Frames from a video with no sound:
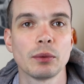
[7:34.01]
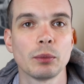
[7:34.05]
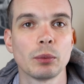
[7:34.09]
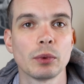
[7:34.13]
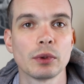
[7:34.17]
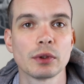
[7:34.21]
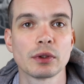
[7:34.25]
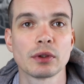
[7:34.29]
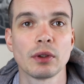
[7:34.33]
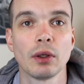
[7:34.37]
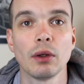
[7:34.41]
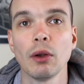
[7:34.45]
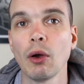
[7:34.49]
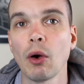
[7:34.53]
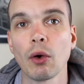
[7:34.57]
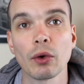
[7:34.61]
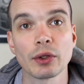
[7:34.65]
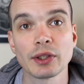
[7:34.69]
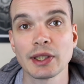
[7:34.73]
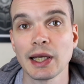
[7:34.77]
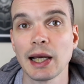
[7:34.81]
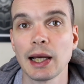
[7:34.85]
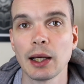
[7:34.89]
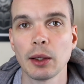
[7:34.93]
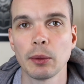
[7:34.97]
was locked
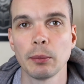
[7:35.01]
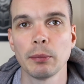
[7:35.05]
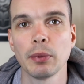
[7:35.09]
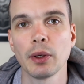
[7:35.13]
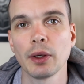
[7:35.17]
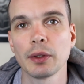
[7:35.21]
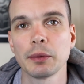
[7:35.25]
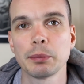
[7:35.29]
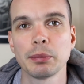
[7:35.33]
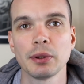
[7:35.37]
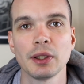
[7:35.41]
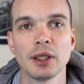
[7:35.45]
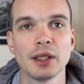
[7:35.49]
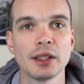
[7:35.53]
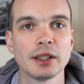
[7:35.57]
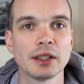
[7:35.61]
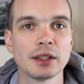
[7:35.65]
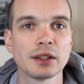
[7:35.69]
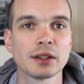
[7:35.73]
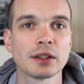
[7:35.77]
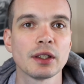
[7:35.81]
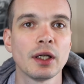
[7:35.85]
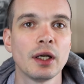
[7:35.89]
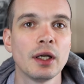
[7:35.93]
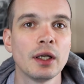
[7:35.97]
down by the
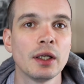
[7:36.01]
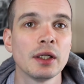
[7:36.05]
police,